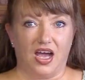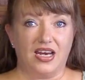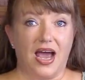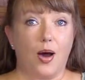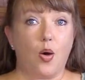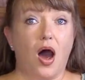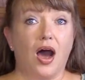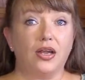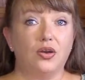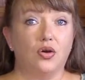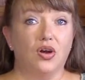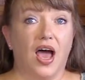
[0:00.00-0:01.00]
Now I
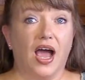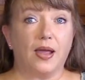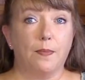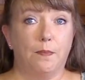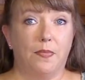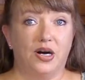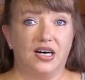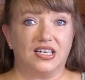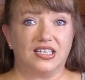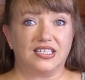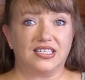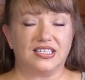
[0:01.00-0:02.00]
don't like
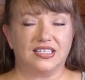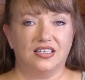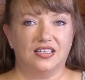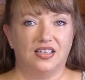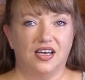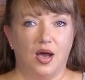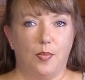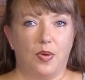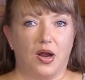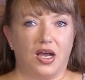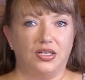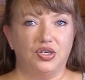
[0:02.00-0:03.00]
bugs,
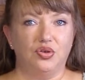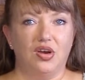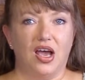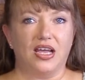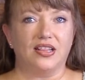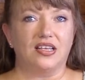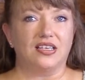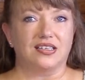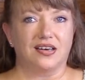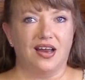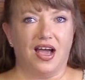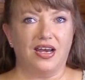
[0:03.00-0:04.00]
but I do like
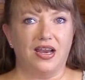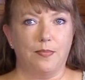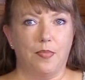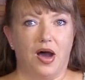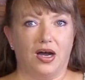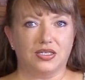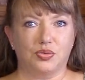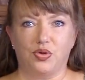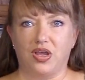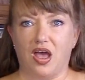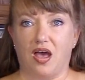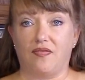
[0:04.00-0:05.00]
these lightning bugs
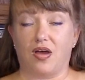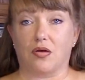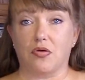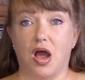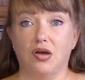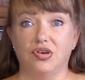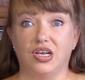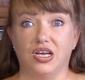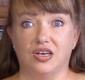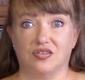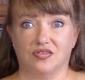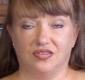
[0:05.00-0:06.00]
we have around
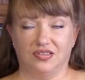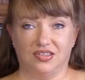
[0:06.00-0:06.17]
here.